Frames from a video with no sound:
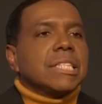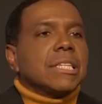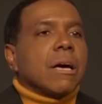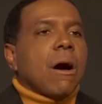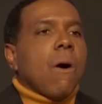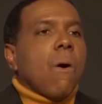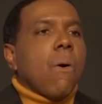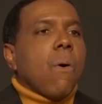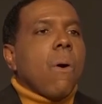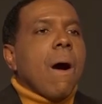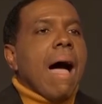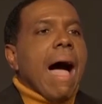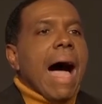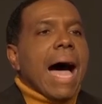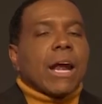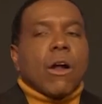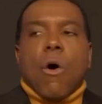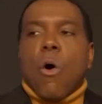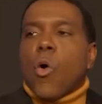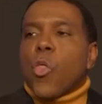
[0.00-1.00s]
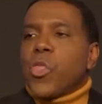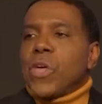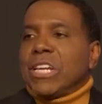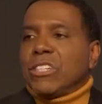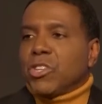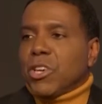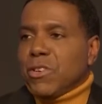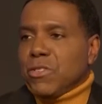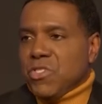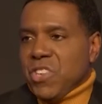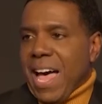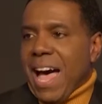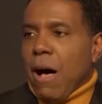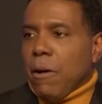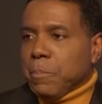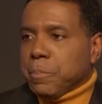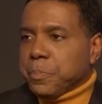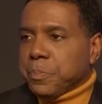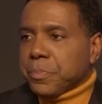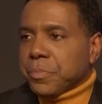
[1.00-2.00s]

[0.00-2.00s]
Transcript: how the whole thing turns out.